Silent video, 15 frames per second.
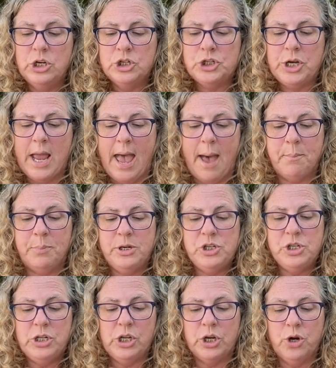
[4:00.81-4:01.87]
she happened
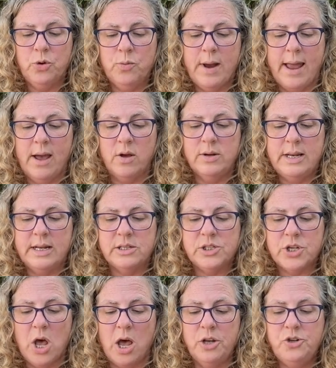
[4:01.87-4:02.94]
to look around and
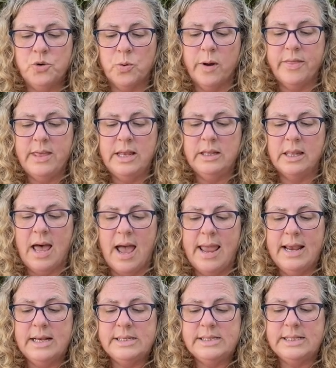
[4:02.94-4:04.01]
saw Dorothy
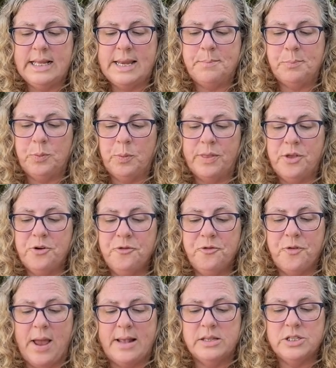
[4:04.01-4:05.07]
lying asleep with her
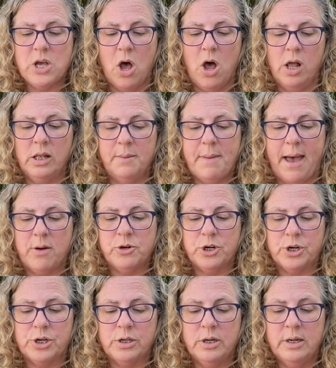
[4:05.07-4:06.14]
friends all about
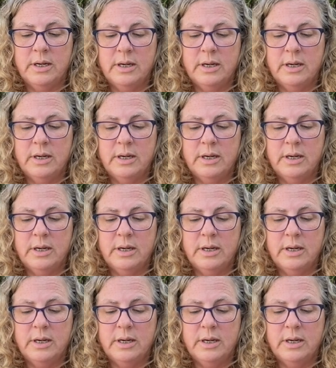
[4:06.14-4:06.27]
her.